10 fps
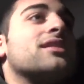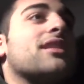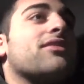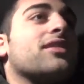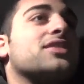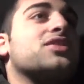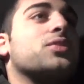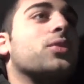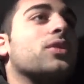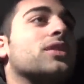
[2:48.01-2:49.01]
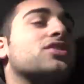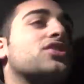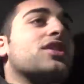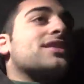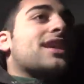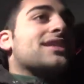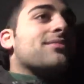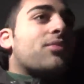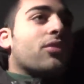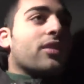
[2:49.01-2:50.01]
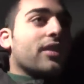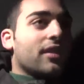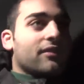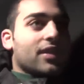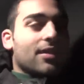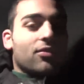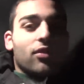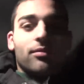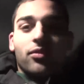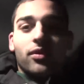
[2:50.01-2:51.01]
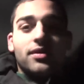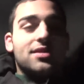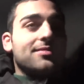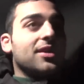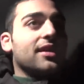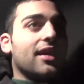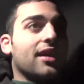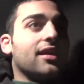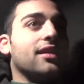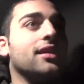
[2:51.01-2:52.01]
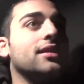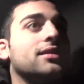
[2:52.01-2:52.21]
definitely school is just as important, if not more important to me than